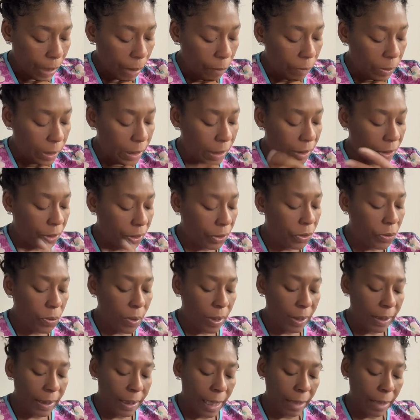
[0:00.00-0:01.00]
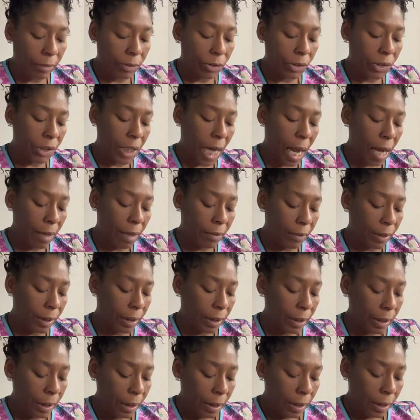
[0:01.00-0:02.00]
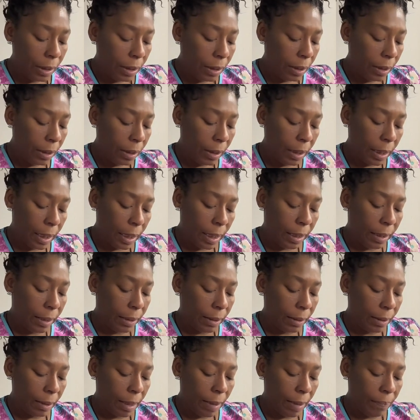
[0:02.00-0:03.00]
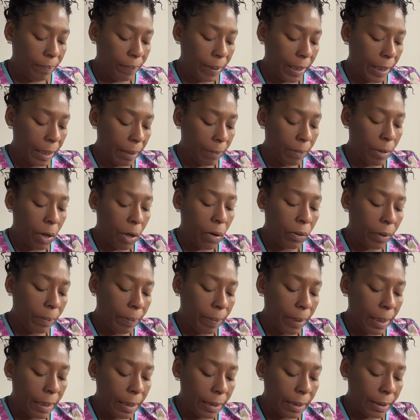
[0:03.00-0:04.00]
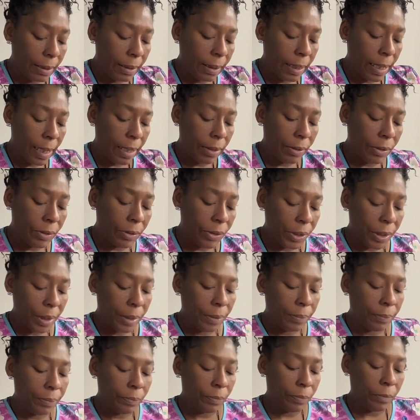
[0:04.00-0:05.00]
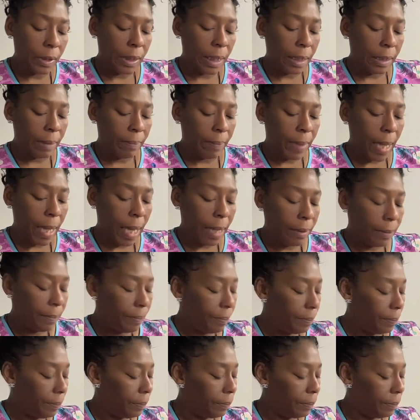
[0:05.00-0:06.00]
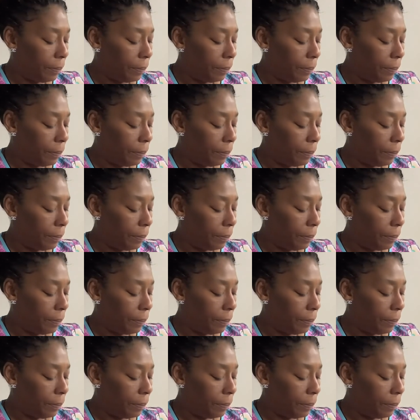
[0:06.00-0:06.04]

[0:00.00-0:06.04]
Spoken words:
And with this 2 on sacral chakra, yeah, I'm picking up codependency energy. What's at the bottom?